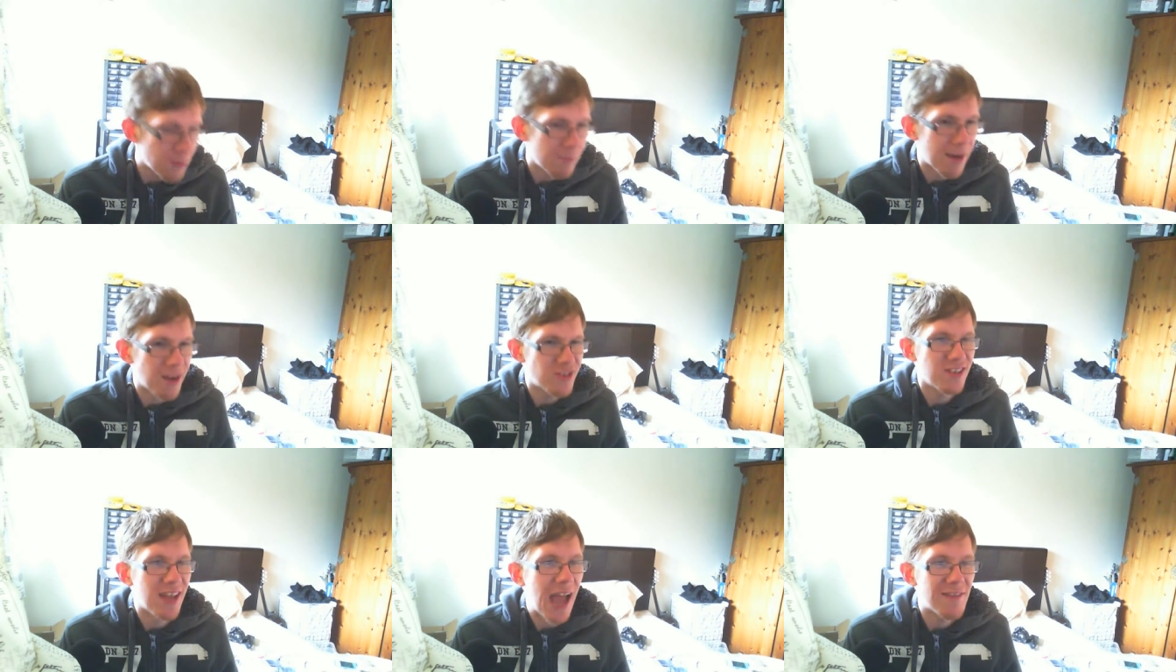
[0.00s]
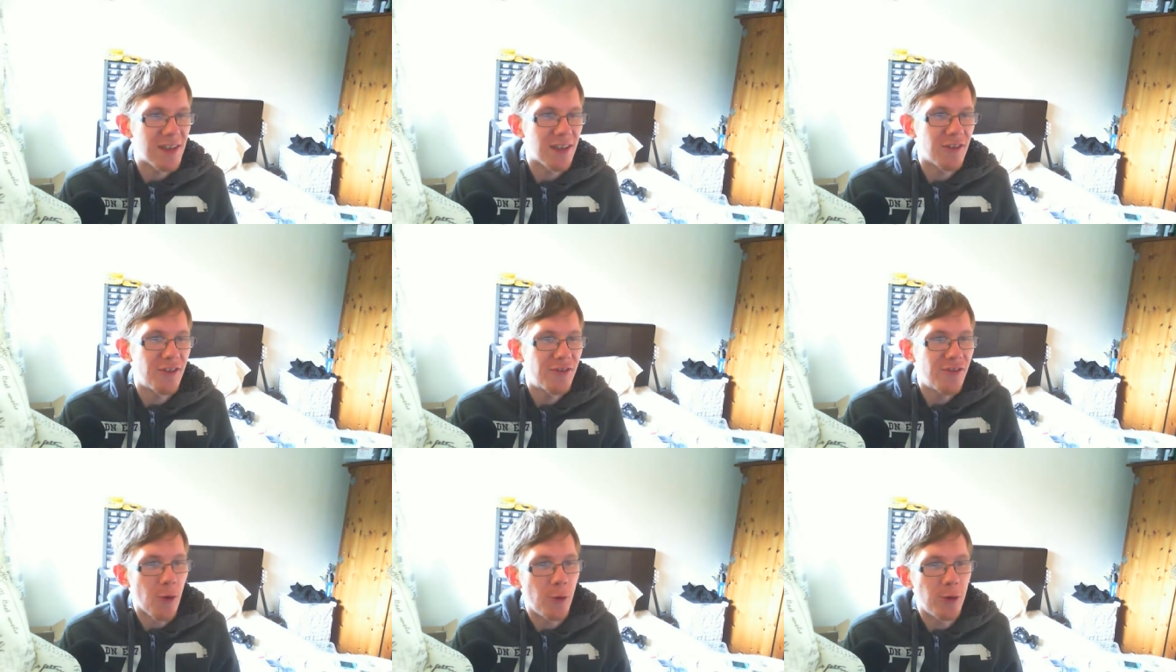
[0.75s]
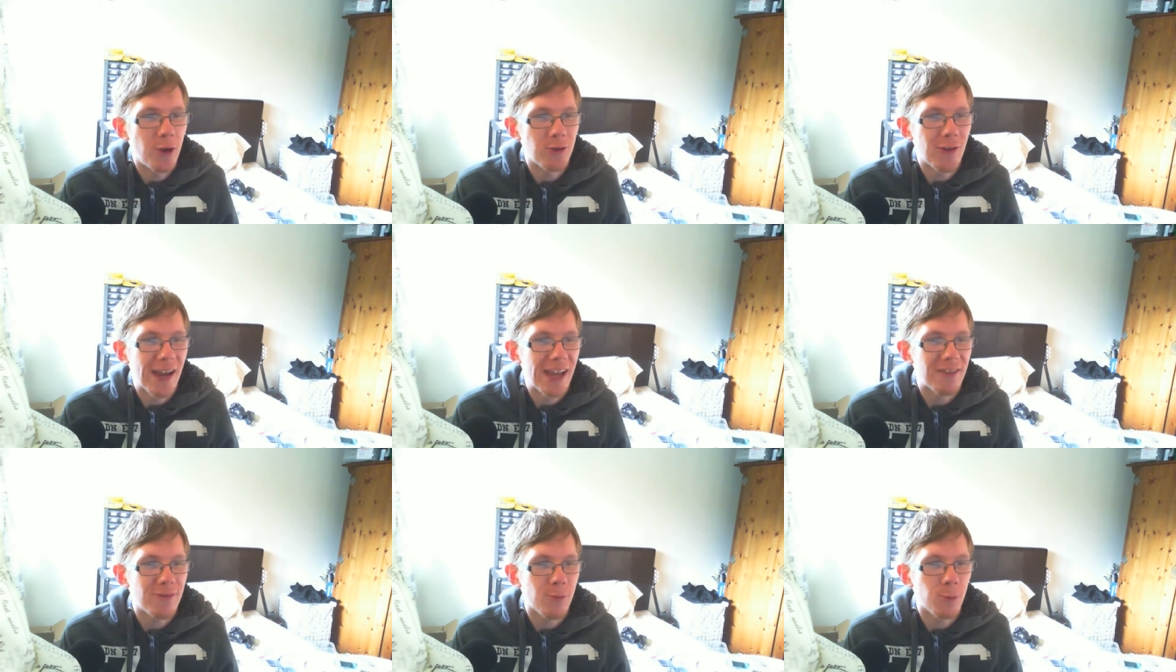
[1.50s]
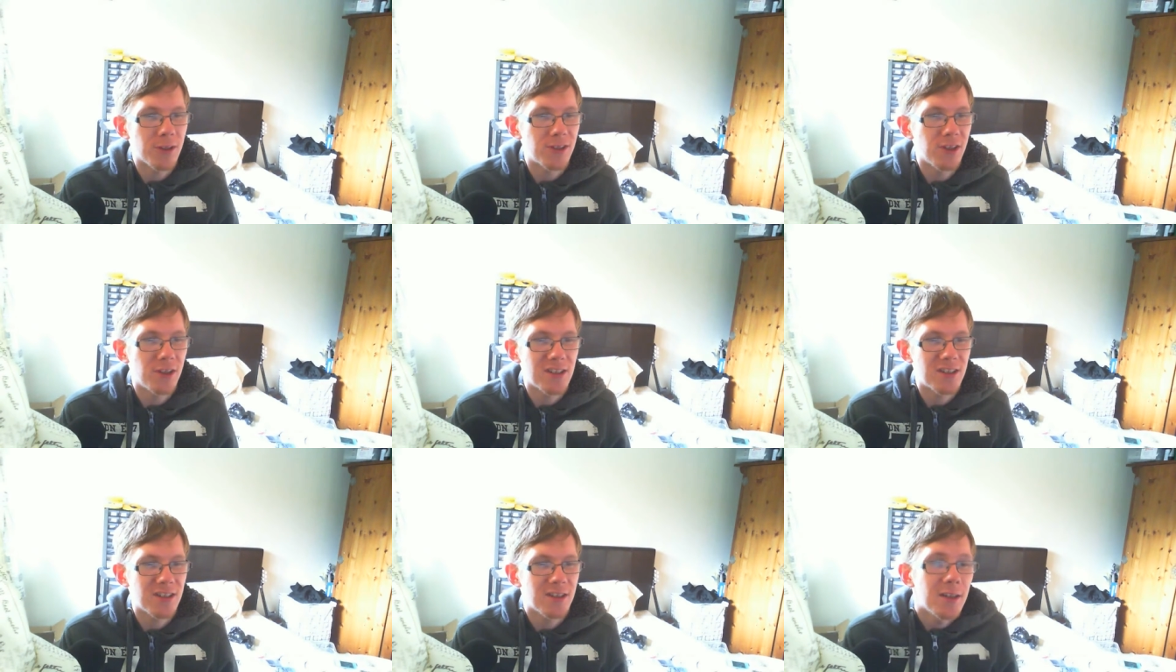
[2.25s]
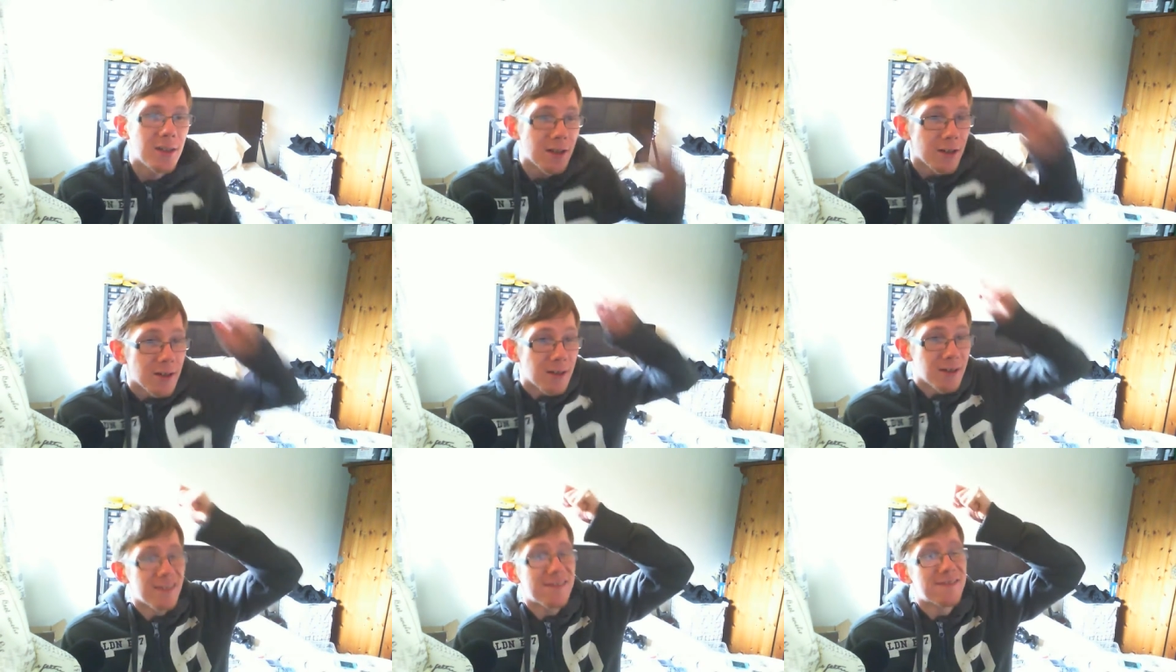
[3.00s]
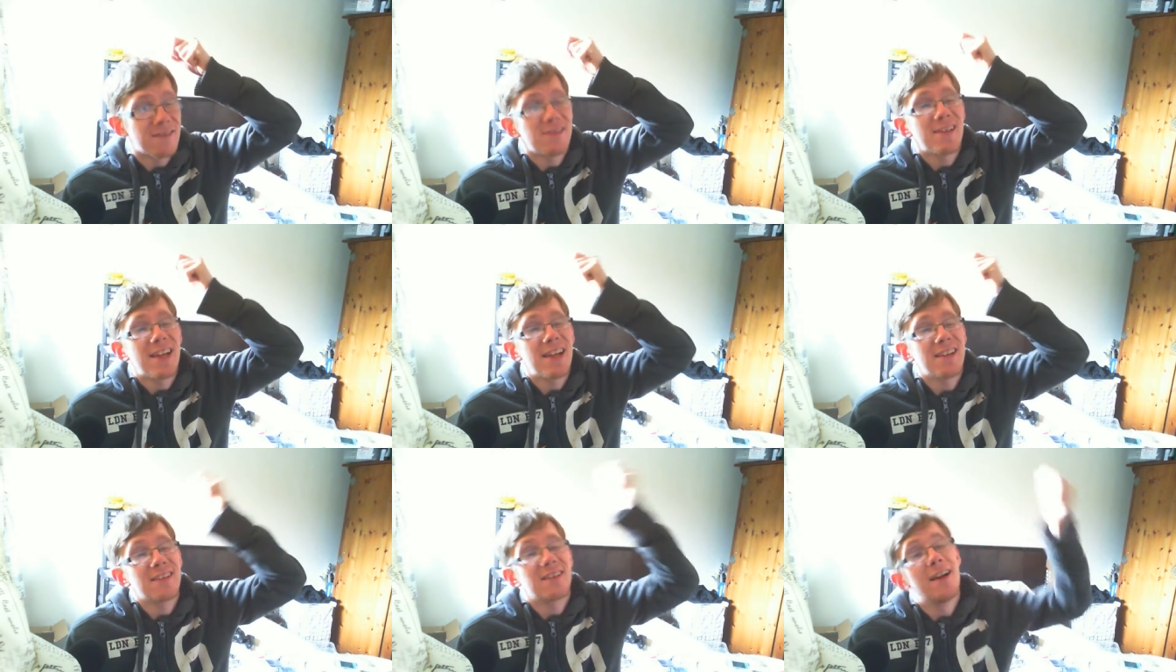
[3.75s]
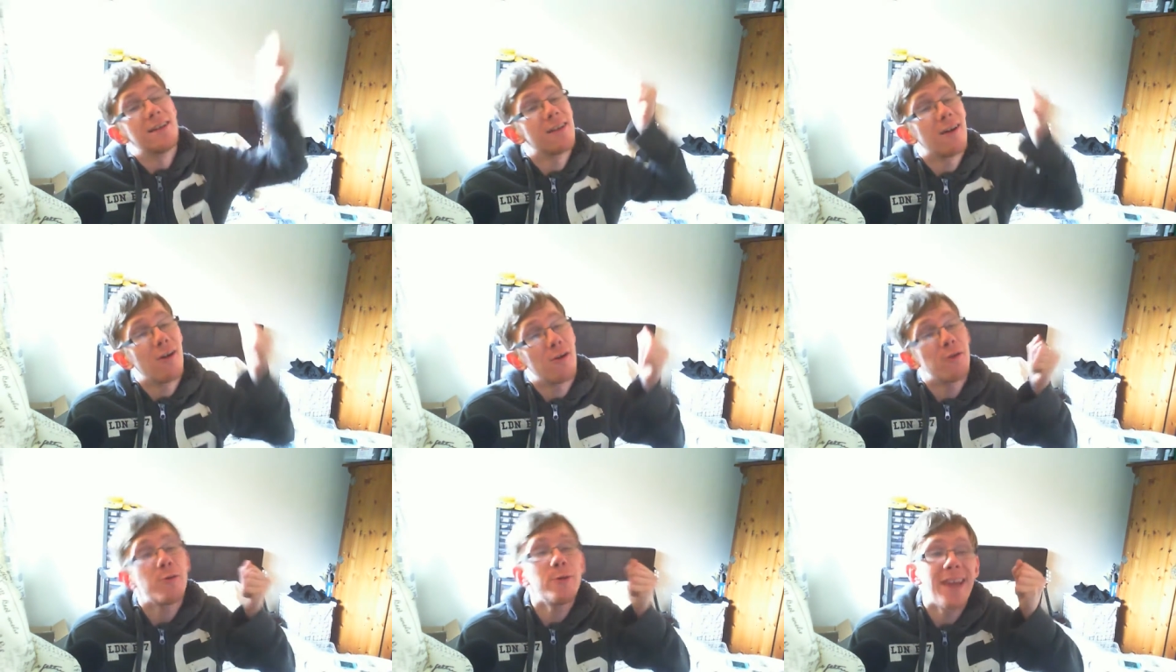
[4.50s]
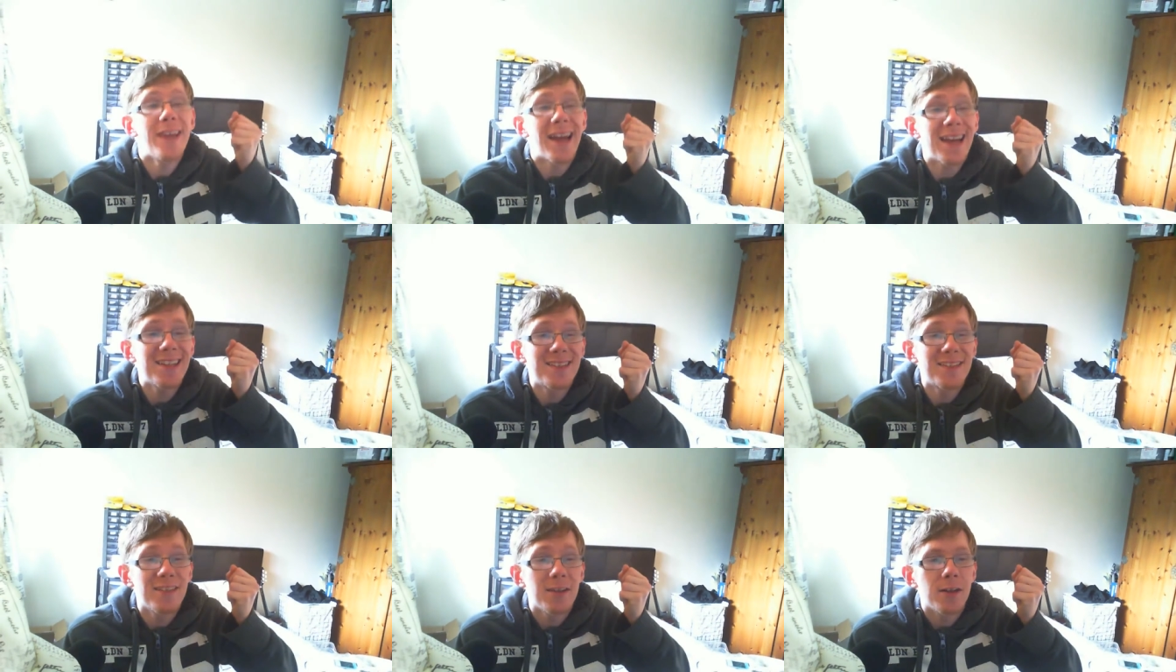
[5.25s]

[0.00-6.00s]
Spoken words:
imagine that, having a phone on your head for all eternity? Hello, yes.